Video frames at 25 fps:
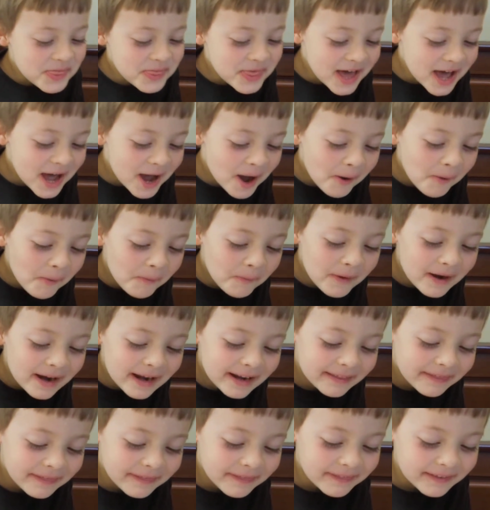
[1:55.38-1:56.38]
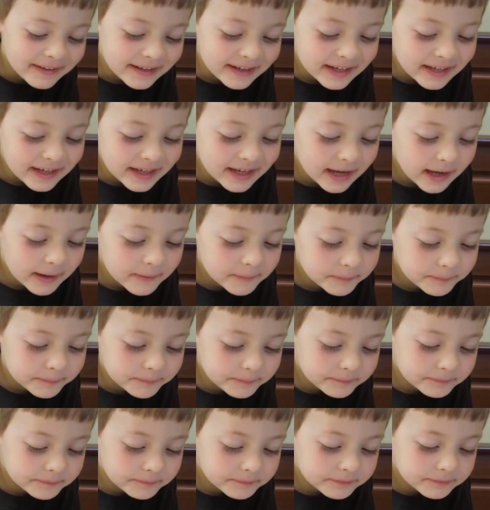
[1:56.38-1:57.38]
That with the
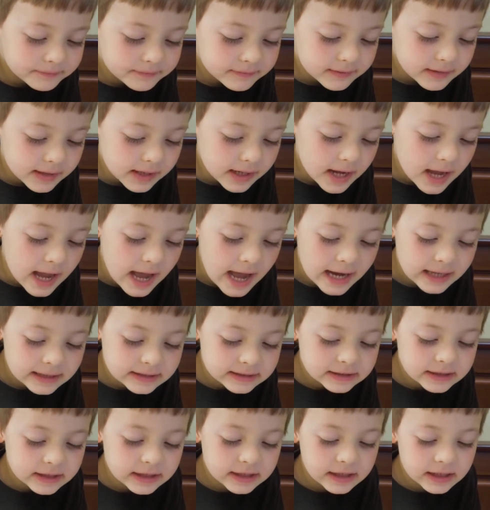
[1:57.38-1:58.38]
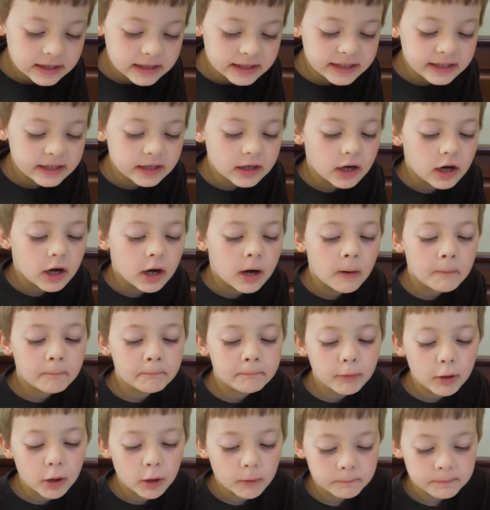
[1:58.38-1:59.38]
accidentally
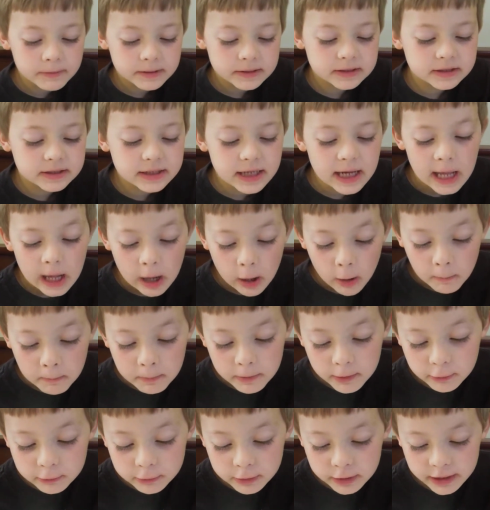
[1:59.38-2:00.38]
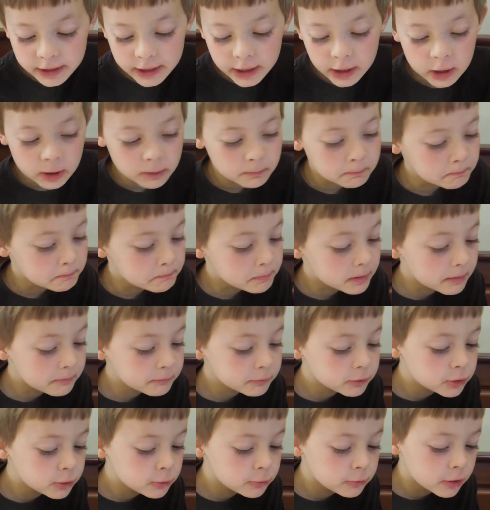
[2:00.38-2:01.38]
on purpose elbowed an ear,
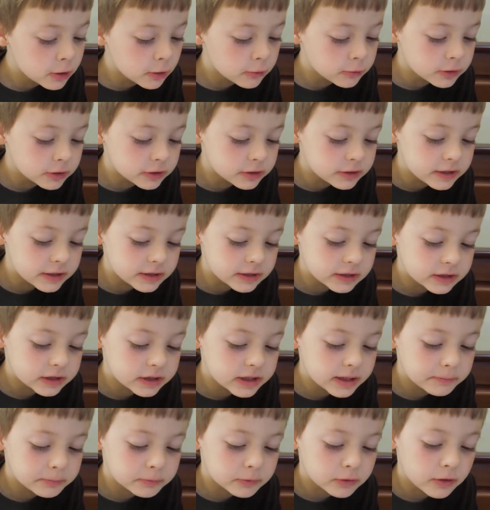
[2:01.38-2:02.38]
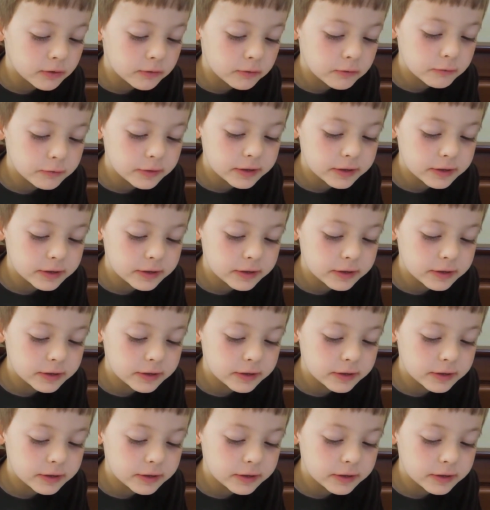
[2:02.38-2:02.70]
bumped two noses, and stepped on